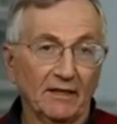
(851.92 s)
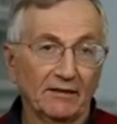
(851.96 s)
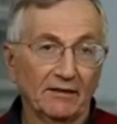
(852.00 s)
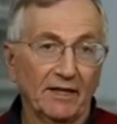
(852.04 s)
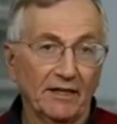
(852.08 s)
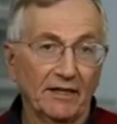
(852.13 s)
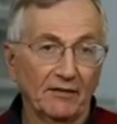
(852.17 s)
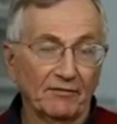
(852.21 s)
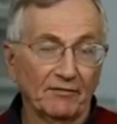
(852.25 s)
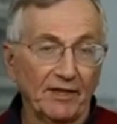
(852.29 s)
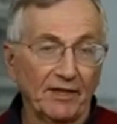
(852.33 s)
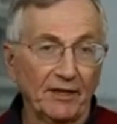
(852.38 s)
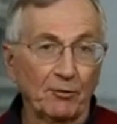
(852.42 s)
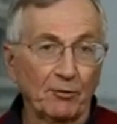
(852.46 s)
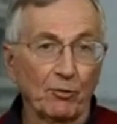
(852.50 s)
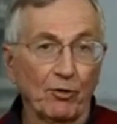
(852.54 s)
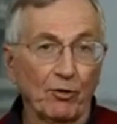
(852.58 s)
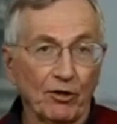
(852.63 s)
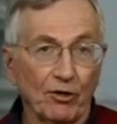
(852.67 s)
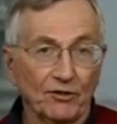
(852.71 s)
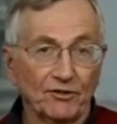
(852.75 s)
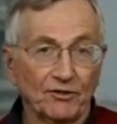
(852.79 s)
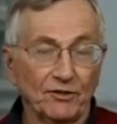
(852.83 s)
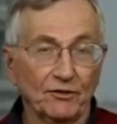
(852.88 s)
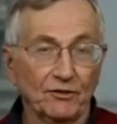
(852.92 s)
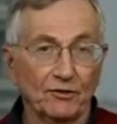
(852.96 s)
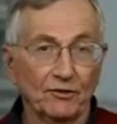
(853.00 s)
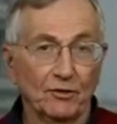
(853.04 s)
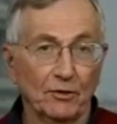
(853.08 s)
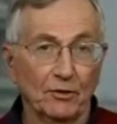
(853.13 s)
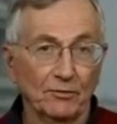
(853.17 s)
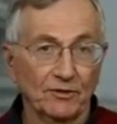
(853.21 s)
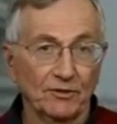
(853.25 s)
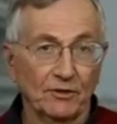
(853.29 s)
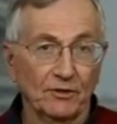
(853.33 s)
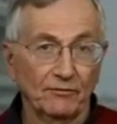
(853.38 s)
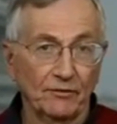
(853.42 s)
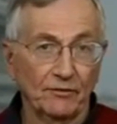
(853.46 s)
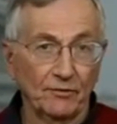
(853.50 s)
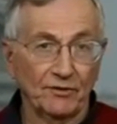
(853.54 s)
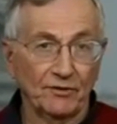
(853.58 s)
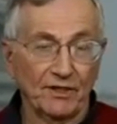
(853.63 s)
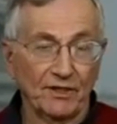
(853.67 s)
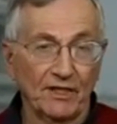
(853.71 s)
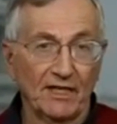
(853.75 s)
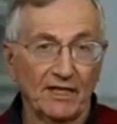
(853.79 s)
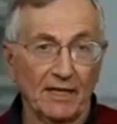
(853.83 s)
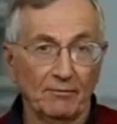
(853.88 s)
if they cross in terms of
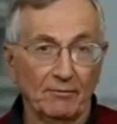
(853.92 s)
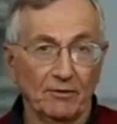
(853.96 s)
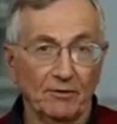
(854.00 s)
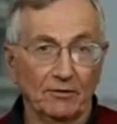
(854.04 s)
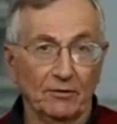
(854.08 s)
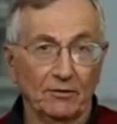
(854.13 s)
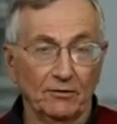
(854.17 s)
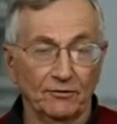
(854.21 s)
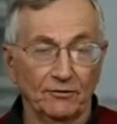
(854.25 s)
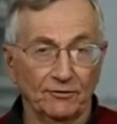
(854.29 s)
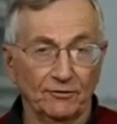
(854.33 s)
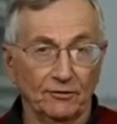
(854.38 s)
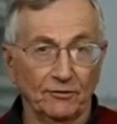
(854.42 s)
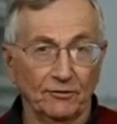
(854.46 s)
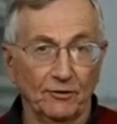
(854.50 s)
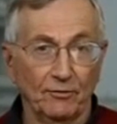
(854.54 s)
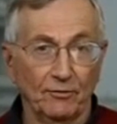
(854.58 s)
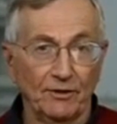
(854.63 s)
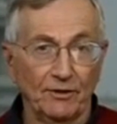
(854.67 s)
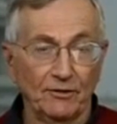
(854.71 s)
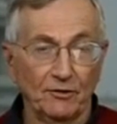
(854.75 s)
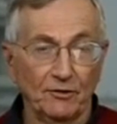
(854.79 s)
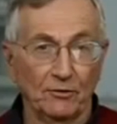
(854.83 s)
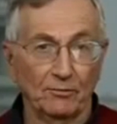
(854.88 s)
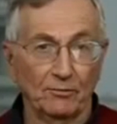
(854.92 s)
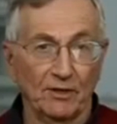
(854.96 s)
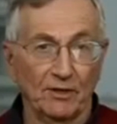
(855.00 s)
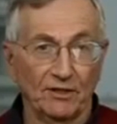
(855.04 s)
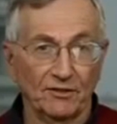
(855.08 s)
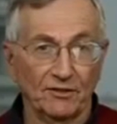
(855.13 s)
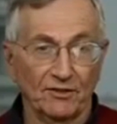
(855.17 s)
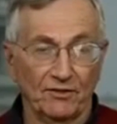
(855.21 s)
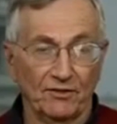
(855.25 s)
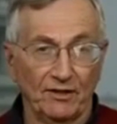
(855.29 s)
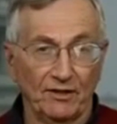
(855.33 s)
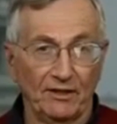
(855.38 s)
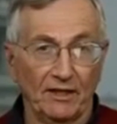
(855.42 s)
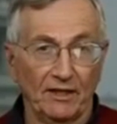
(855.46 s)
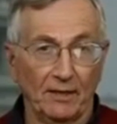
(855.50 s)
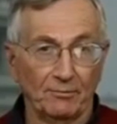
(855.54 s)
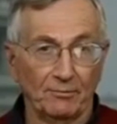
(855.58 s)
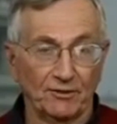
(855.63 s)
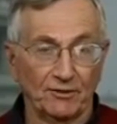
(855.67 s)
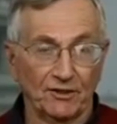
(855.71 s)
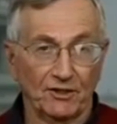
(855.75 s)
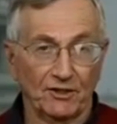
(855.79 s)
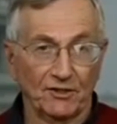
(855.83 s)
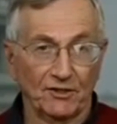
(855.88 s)
using chemicals or doing too much, the
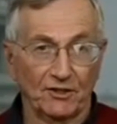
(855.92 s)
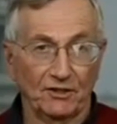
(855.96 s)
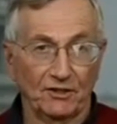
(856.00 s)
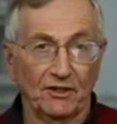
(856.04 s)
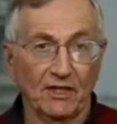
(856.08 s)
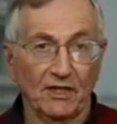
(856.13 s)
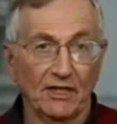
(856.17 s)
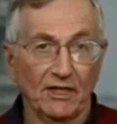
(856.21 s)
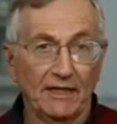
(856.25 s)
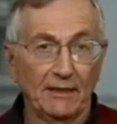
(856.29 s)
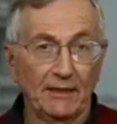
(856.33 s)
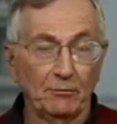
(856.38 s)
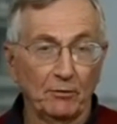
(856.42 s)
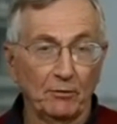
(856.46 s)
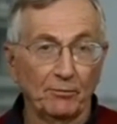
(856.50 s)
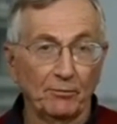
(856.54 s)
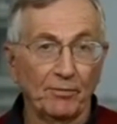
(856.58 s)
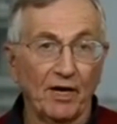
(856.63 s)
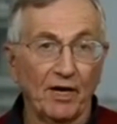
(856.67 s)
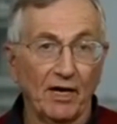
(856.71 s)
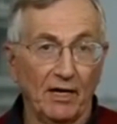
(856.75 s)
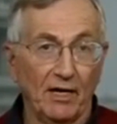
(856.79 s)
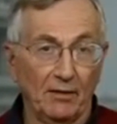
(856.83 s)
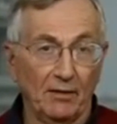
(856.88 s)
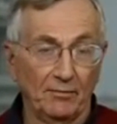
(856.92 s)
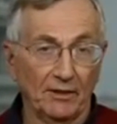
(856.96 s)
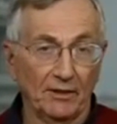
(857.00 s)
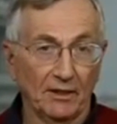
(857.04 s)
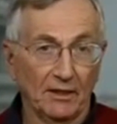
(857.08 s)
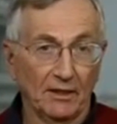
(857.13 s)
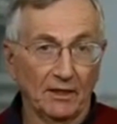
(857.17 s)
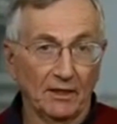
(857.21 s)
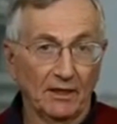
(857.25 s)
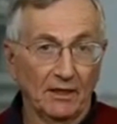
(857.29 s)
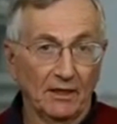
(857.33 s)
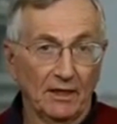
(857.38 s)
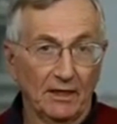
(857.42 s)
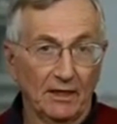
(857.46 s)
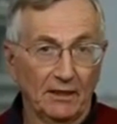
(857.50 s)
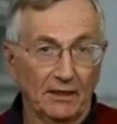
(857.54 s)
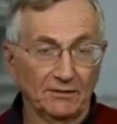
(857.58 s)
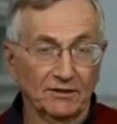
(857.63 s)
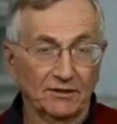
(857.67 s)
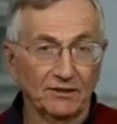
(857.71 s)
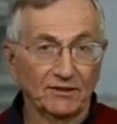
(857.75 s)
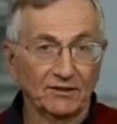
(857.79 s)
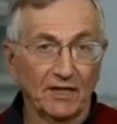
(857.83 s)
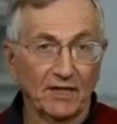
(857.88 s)
opposition, he will bomb
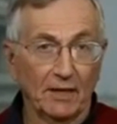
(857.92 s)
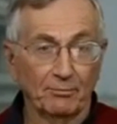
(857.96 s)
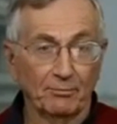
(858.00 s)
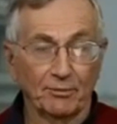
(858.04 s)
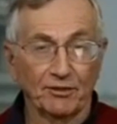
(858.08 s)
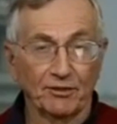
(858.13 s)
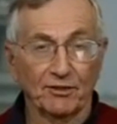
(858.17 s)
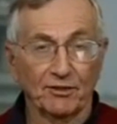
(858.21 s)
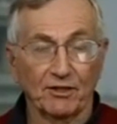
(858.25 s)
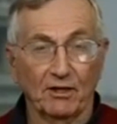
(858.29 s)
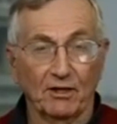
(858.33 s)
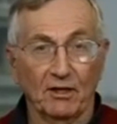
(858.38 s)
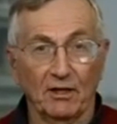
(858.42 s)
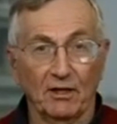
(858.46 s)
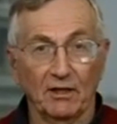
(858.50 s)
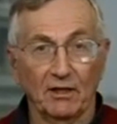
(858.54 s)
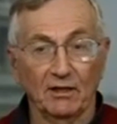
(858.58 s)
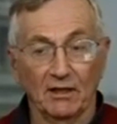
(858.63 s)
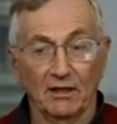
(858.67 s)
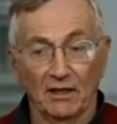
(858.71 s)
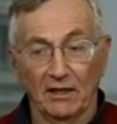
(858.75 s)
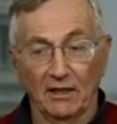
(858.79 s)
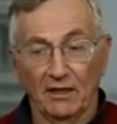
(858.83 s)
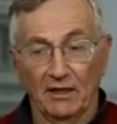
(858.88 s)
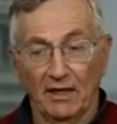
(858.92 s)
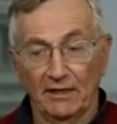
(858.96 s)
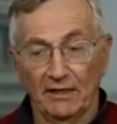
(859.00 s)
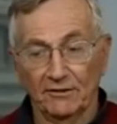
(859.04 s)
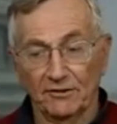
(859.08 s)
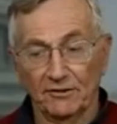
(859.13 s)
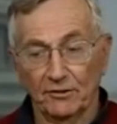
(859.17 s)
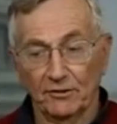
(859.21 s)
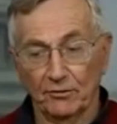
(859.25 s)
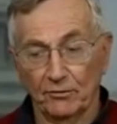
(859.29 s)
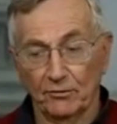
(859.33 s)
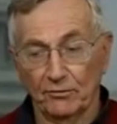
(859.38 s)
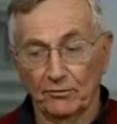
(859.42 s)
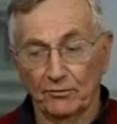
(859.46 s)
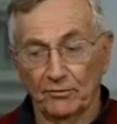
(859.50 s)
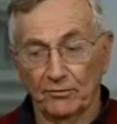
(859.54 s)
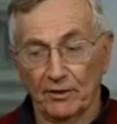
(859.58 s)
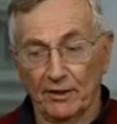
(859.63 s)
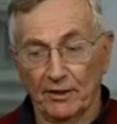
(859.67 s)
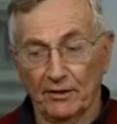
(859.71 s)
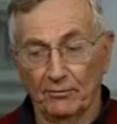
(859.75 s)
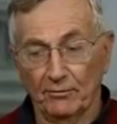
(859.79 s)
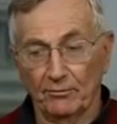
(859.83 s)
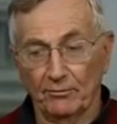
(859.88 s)
to stop Bashar. And
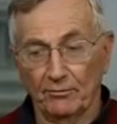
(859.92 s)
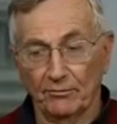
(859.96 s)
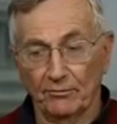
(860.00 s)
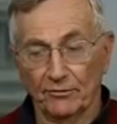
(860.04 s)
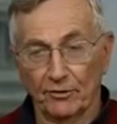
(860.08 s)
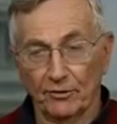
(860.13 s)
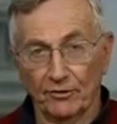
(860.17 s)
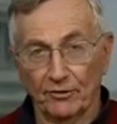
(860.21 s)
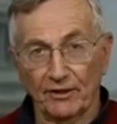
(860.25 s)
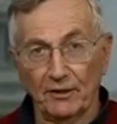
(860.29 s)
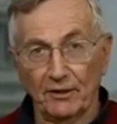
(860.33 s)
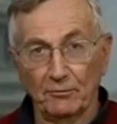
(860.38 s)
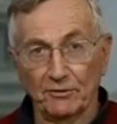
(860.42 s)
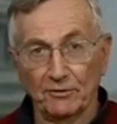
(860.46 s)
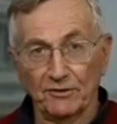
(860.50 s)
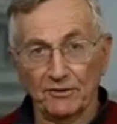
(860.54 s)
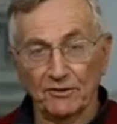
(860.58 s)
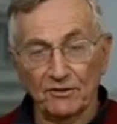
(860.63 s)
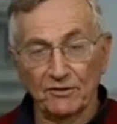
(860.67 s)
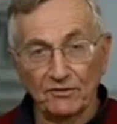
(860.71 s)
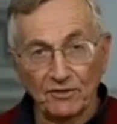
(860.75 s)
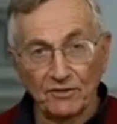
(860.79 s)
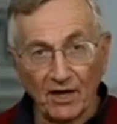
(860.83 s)
so Turkey was